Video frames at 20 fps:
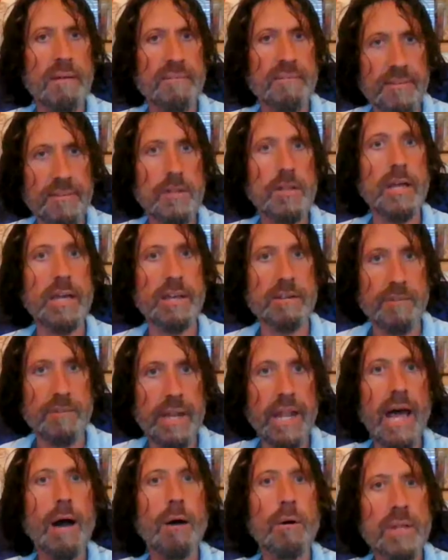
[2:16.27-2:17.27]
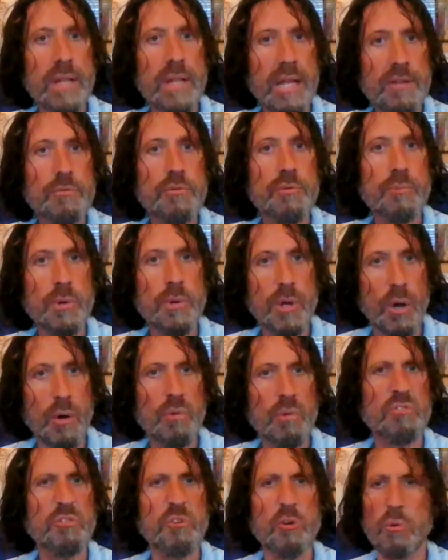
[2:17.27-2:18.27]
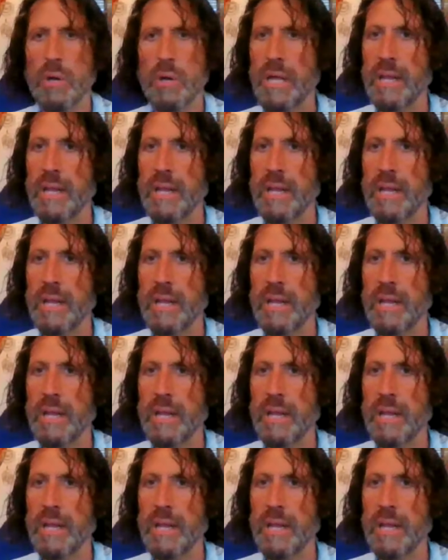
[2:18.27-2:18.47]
I feel like right now. And that's what we're going through.